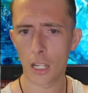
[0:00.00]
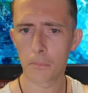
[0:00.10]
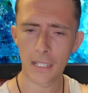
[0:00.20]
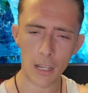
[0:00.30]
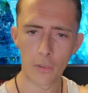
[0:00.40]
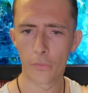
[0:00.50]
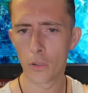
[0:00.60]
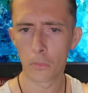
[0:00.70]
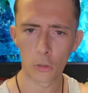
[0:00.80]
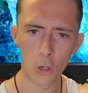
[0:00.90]
comes out of
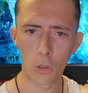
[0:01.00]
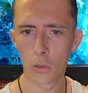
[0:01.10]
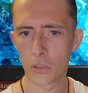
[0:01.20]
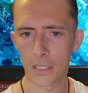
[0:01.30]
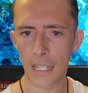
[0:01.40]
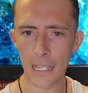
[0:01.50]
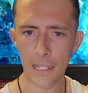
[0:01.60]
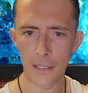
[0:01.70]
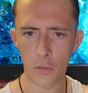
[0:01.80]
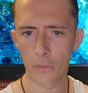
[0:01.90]
fumaroles
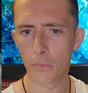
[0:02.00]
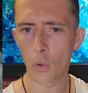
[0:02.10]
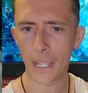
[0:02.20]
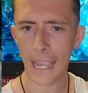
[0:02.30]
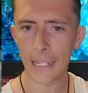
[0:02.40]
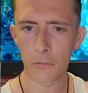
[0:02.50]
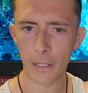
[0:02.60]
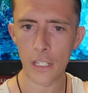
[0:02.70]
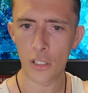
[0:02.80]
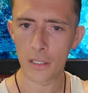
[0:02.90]
in sort of volcanic
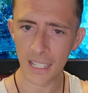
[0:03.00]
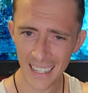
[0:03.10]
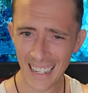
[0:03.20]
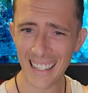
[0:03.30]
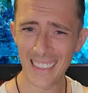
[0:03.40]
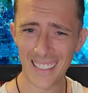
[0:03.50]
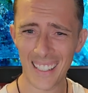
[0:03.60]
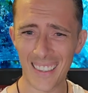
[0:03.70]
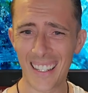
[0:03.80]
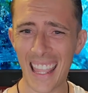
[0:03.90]
regions in the
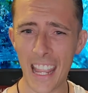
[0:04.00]
southern